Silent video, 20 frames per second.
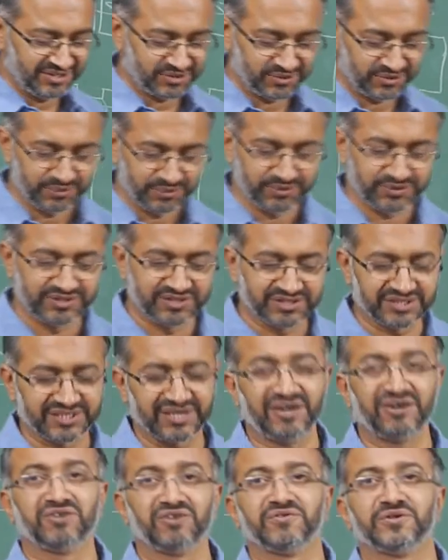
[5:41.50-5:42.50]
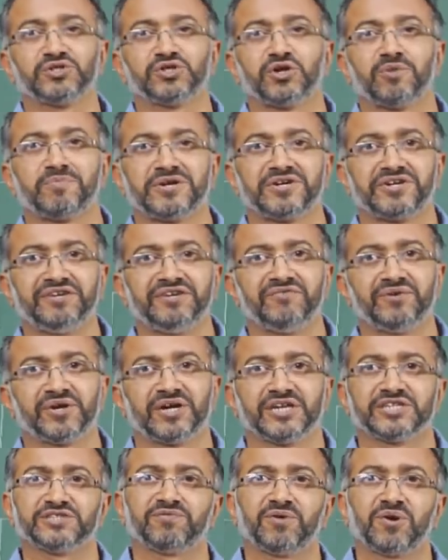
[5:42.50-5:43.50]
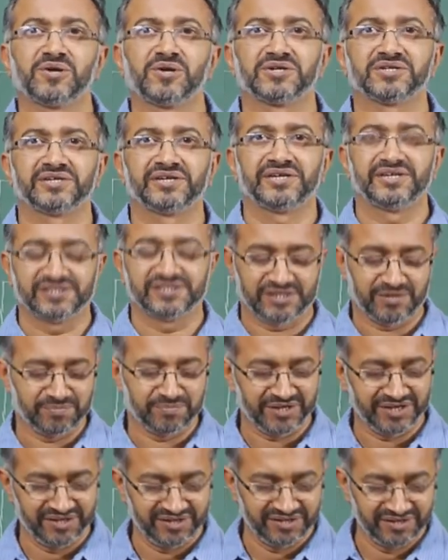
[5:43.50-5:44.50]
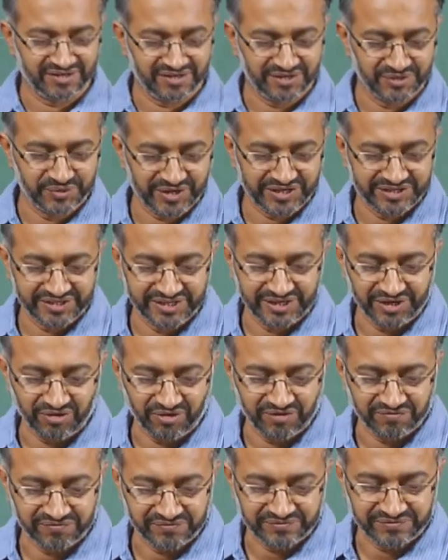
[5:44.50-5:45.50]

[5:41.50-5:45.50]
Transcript: to use this kind of a geometry for asphalt? It's something you can think of.